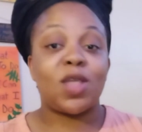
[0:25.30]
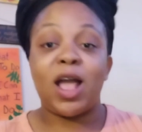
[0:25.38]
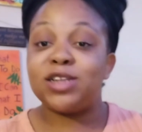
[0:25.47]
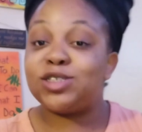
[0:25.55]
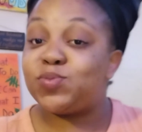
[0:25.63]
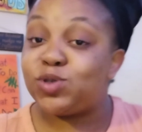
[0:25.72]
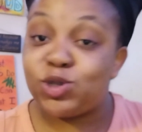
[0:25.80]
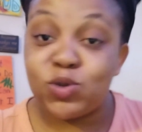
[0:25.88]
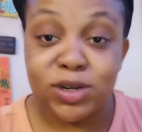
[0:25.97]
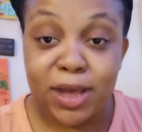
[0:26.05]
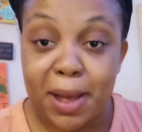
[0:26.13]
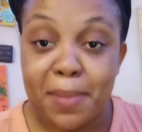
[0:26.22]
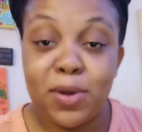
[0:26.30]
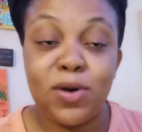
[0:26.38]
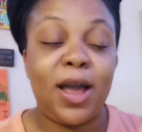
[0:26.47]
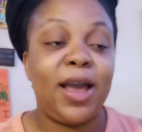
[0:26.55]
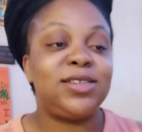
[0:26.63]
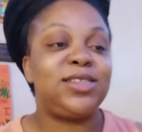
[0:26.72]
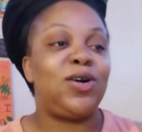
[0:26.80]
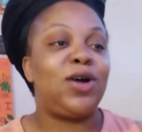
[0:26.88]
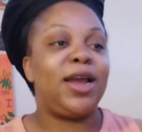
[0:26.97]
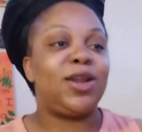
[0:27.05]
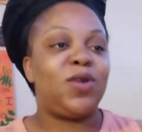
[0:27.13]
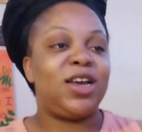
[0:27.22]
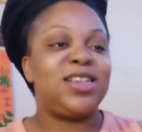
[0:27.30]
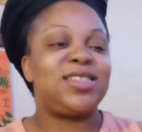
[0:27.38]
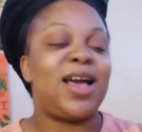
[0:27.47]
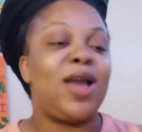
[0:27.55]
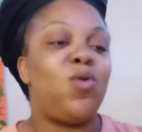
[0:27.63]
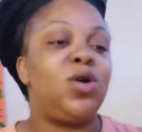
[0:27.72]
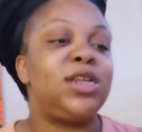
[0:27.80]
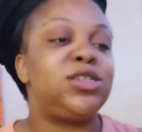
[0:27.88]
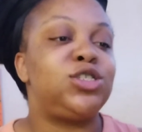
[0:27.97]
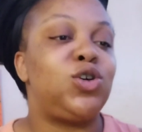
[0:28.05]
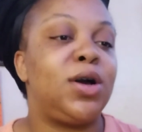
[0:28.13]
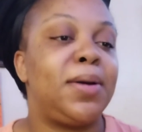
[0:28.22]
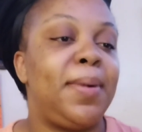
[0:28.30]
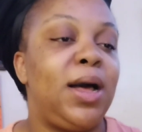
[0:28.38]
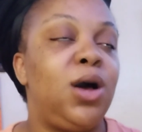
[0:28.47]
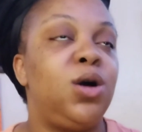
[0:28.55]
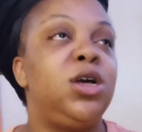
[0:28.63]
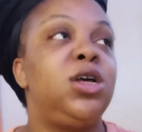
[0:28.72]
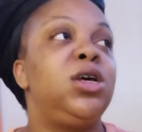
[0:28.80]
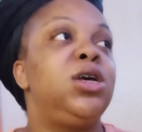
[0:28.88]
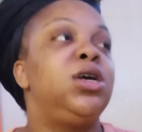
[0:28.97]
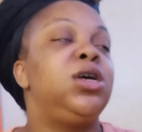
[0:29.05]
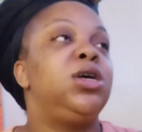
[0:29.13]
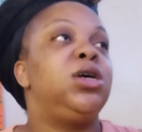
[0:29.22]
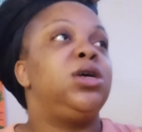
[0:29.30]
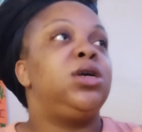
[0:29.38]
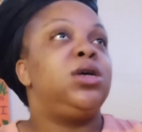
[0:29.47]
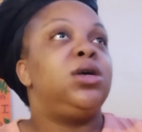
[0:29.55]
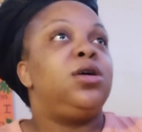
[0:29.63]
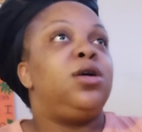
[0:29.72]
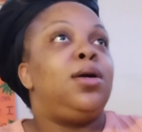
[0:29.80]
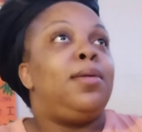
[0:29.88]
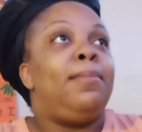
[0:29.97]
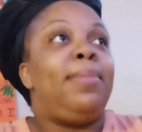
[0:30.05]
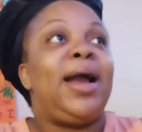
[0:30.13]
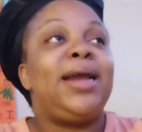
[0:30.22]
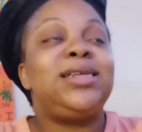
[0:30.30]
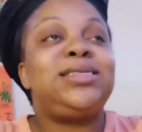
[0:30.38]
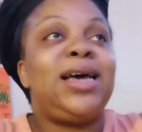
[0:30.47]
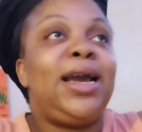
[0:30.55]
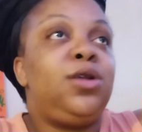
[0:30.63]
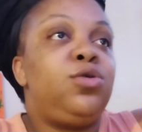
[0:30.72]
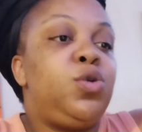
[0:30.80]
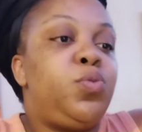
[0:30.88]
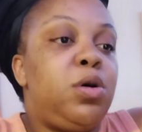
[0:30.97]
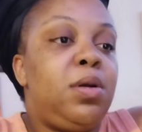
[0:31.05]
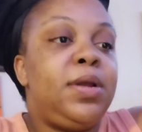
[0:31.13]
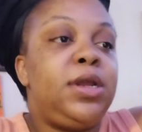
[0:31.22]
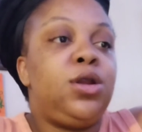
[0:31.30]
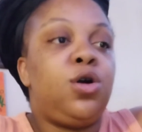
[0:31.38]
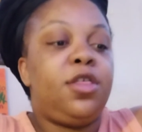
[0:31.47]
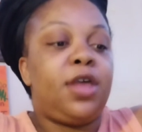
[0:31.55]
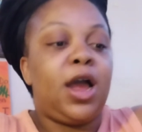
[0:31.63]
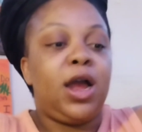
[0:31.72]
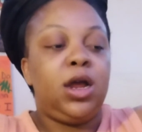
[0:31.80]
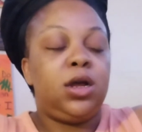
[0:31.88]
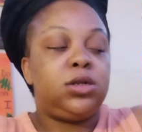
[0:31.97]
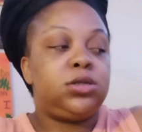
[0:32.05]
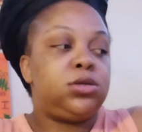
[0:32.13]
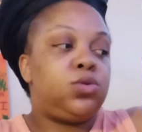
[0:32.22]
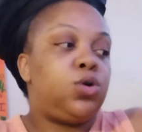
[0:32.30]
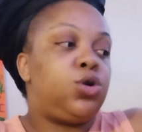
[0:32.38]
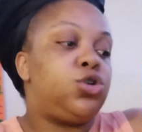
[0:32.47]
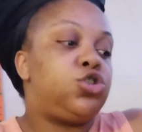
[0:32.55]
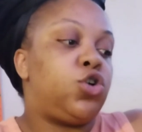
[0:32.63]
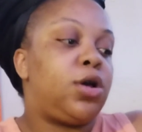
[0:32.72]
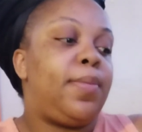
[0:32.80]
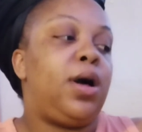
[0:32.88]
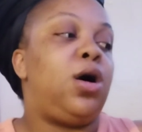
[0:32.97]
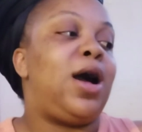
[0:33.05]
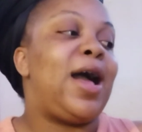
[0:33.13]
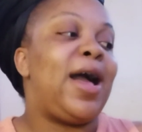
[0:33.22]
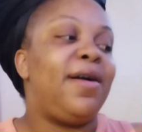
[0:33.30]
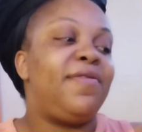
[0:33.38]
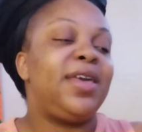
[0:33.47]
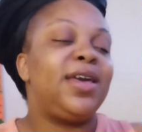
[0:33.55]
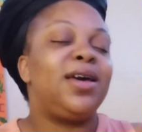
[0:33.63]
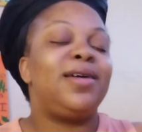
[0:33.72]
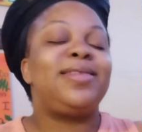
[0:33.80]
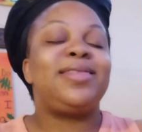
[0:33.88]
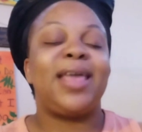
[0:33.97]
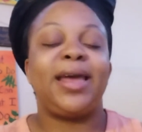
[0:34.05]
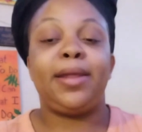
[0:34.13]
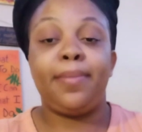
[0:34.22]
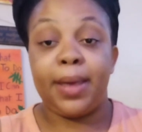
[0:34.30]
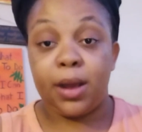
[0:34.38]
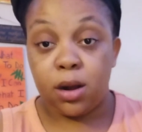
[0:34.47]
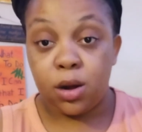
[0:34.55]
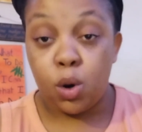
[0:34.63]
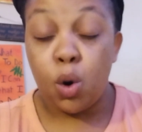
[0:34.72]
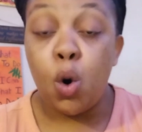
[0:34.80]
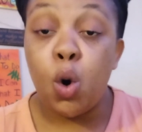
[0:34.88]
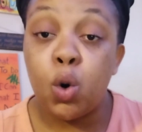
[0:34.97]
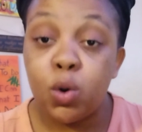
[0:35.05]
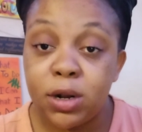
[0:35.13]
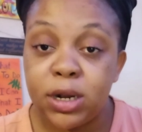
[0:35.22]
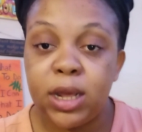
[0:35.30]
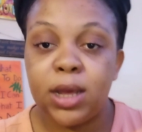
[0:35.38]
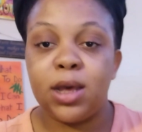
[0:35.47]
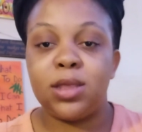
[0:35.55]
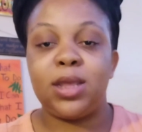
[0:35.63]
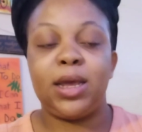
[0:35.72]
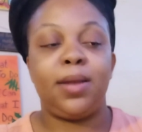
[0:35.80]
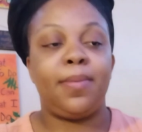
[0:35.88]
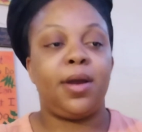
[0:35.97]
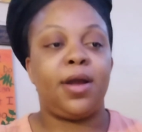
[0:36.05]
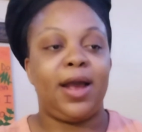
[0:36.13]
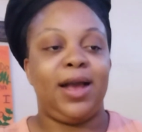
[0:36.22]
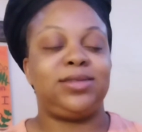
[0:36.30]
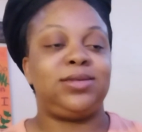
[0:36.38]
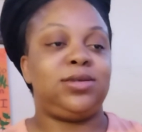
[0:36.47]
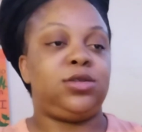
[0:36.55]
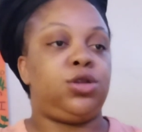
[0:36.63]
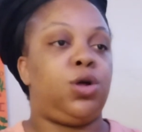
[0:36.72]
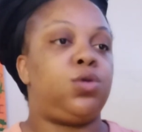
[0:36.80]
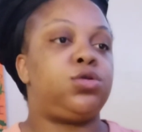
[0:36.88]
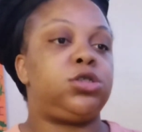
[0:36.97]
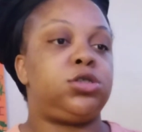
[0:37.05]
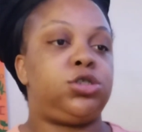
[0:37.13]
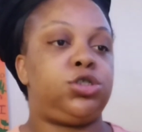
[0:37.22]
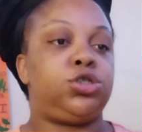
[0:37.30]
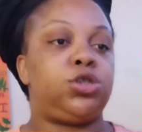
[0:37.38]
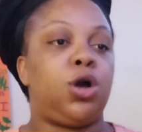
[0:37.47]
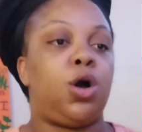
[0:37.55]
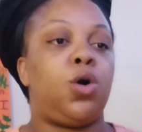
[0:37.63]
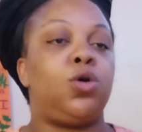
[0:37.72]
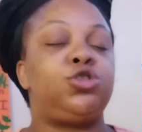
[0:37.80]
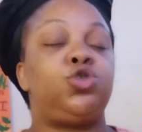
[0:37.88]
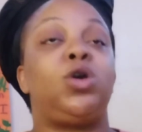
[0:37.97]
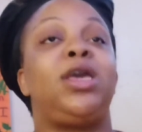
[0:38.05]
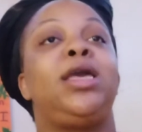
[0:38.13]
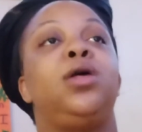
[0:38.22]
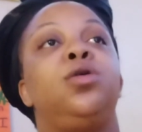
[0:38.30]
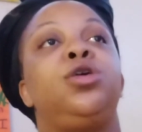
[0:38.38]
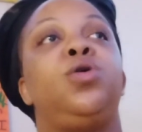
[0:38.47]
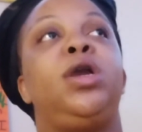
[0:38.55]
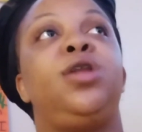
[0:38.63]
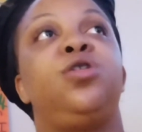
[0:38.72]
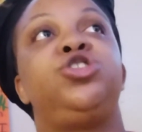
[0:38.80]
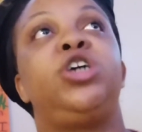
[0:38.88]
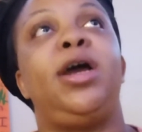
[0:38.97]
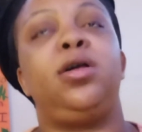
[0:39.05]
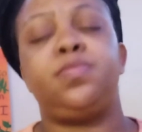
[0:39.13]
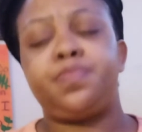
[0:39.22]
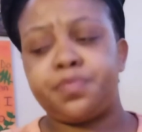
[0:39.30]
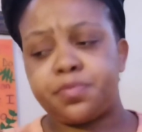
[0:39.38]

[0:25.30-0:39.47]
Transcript: I'll just put you on game. Okay, so anyways, I wanted to talk about. By the title, you probably know that we're going to talk about having a teddy bear or holding a teddy bear as an adult. So, to heal your inner child.